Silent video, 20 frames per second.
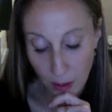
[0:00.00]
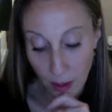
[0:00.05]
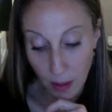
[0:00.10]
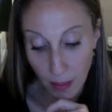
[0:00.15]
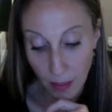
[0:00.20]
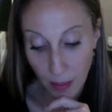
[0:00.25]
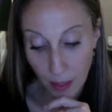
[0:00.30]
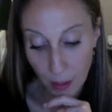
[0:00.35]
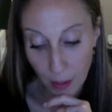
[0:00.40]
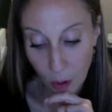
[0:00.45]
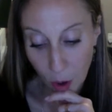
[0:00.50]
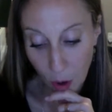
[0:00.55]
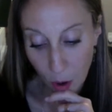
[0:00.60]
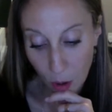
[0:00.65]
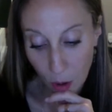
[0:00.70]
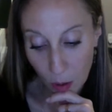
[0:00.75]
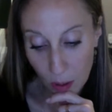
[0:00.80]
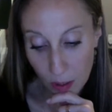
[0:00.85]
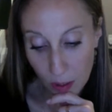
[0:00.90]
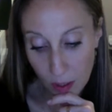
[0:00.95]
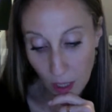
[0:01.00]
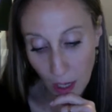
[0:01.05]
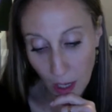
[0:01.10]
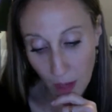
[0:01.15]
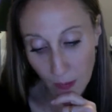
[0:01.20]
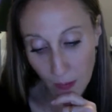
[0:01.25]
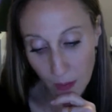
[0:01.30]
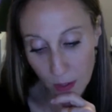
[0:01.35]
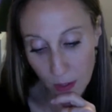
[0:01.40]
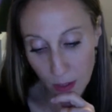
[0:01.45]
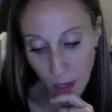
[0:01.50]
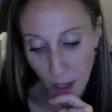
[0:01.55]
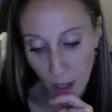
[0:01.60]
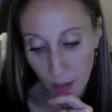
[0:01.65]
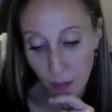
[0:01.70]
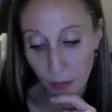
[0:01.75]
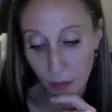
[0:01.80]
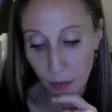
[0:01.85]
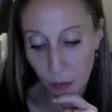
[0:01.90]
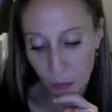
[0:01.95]
Then all is on the side
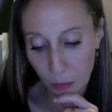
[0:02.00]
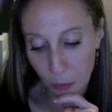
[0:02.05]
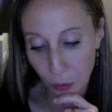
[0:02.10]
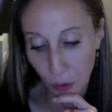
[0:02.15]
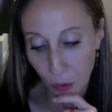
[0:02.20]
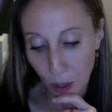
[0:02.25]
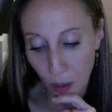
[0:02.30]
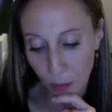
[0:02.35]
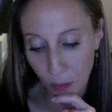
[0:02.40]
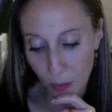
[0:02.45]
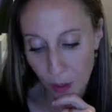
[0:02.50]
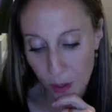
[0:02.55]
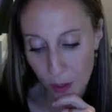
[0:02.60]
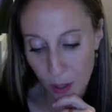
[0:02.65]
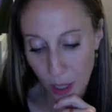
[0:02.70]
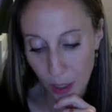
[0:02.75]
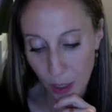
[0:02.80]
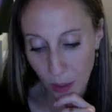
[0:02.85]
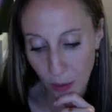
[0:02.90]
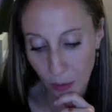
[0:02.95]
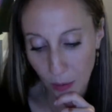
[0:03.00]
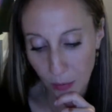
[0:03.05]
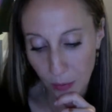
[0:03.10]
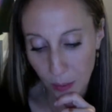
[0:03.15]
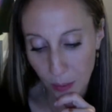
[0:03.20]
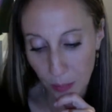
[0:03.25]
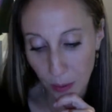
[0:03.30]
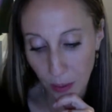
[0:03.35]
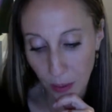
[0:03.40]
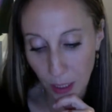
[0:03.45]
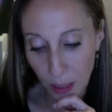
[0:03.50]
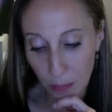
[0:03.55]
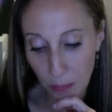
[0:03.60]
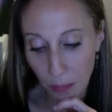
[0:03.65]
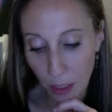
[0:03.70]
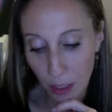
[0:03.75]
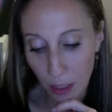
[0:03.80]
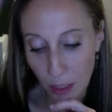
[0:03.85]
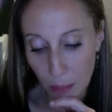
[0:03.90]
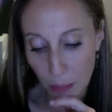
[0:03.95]
of Gevurah, the side of the female, and
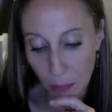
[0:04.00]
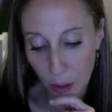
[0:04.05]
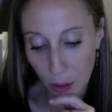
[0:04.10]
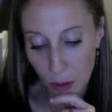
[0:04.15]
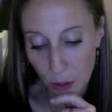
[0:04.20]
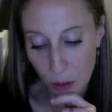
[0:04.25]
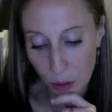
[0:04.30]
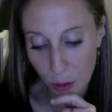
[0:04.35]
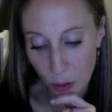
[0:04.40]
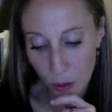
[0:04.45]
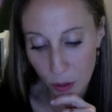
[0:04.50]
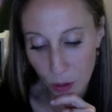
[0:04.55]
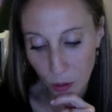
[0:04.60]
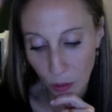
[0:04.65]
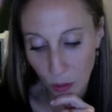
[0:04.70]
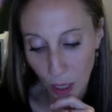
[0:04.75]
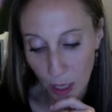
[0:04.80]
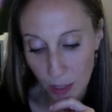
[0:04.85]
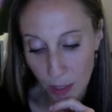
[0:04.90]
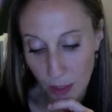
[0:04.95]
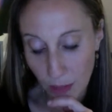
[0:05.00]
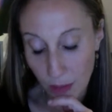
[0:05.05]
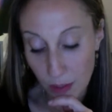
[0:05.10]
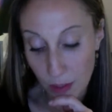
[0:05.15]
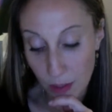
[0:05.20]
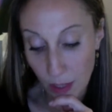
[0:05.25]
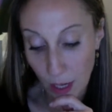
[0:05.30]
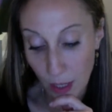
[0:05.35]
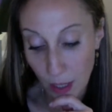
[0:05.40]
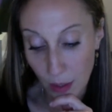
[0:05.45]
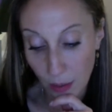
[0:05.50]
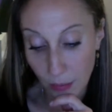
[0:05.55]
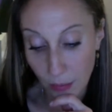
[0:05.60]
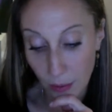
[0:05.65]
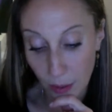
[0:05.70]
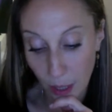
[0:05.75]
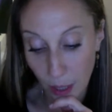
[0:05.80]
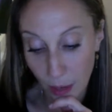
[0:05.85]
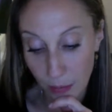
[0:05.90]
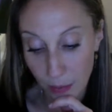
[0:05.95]
many multitudes arise on the side of the
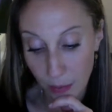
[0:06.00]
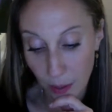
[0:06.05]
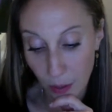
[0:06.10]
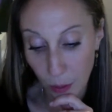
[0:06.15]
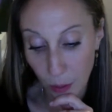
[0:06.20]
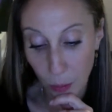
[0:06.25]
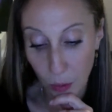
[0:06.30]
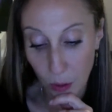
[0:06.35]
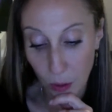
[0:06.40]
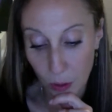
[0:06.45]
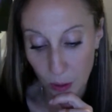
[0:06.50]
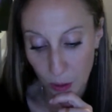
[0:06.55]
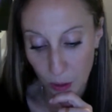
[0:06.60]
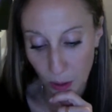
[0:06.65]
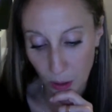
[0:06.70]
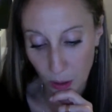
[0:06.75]
left in the world.